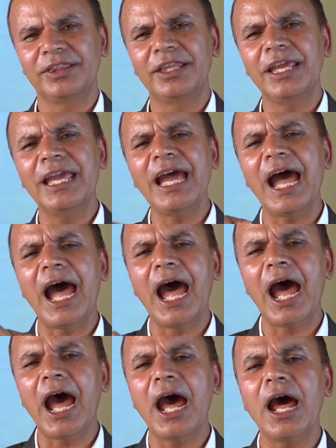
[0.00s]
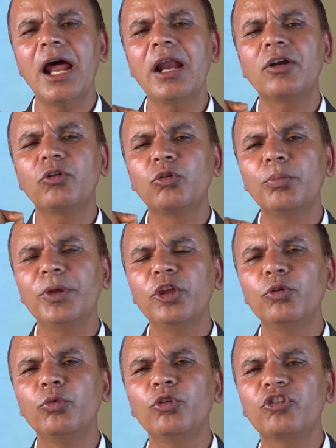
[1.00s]
they are to be
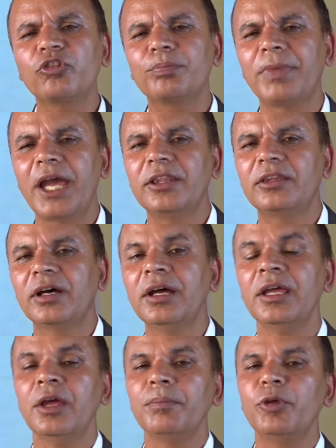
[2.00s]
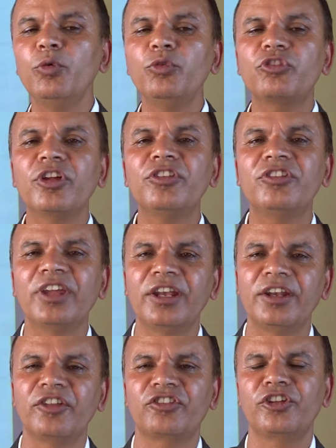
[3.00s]
used by the future
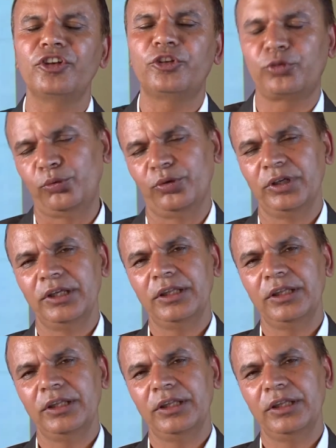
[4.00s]
generation too.